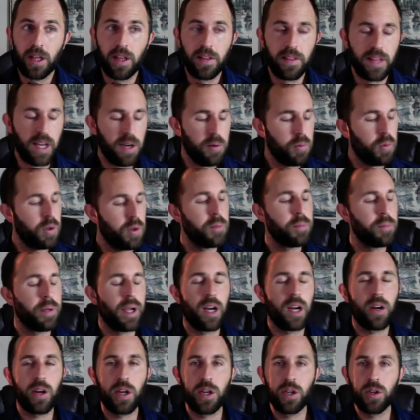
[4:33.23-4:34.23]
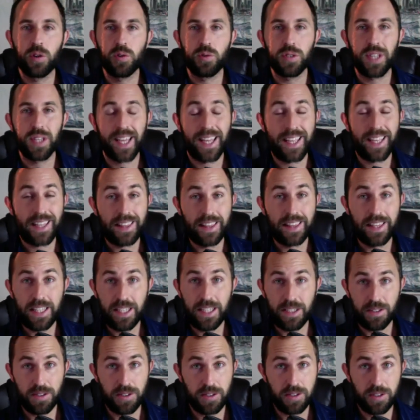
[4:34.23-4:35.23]
that one parent knows at
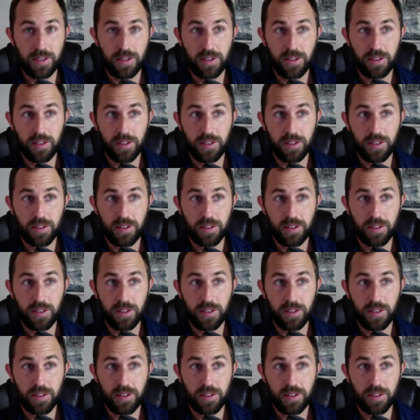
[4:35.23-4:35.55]
least